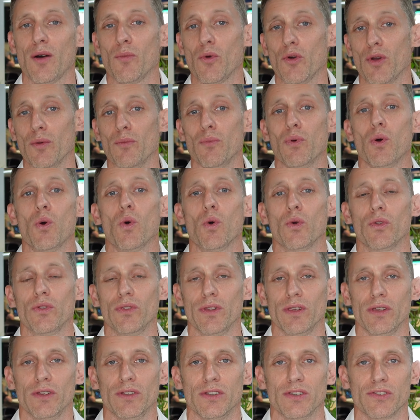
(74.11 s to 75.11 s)
more important
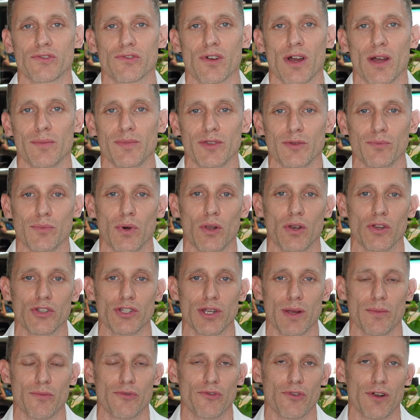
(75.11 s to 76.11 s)
that you describe
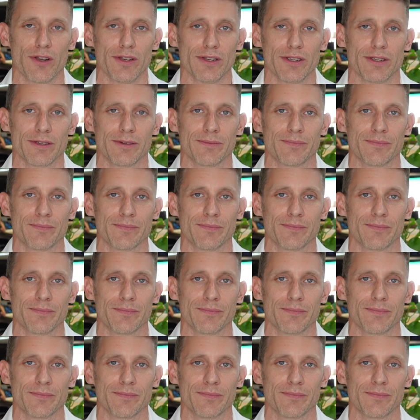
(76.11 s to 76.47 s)
symbology up front.